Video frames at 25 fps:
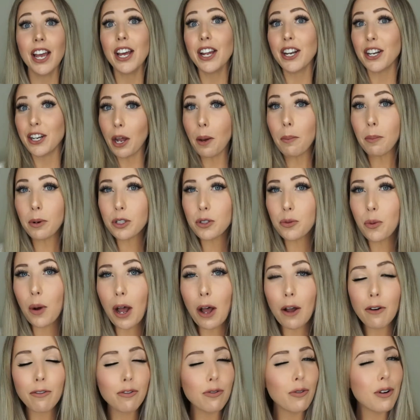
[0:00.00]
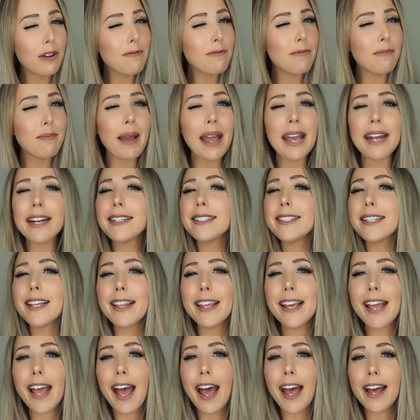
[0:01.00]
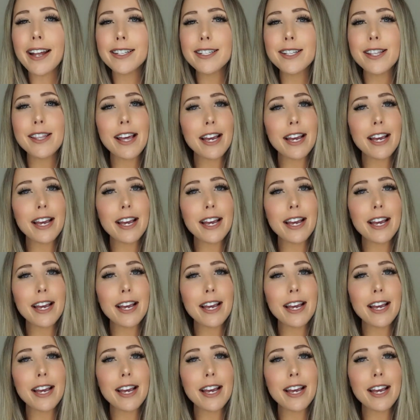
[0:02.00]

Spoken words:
Number 12, we've made it to the end.